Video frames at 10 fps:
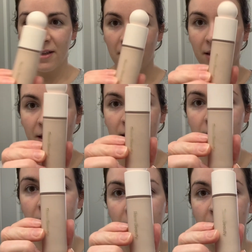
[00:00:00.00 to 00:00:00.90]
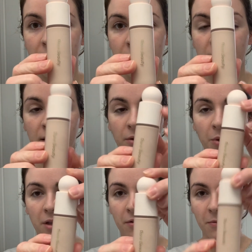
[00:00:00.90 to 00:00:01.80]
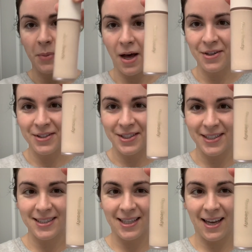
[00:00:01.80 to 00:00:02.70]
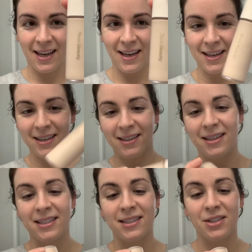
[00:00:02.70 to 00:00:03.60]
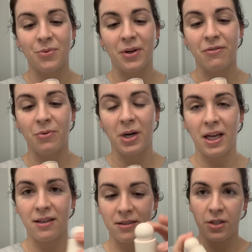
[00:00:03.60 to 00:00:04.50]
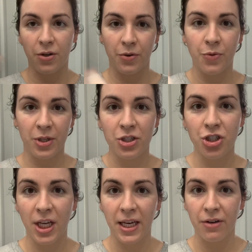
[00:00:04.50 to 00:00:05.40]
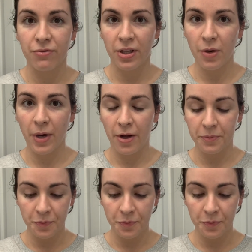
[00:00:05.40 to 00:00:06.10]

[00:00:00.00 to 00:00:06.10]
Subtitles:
This is what the bottle looks like. This is the 140. So you want to shake it really well.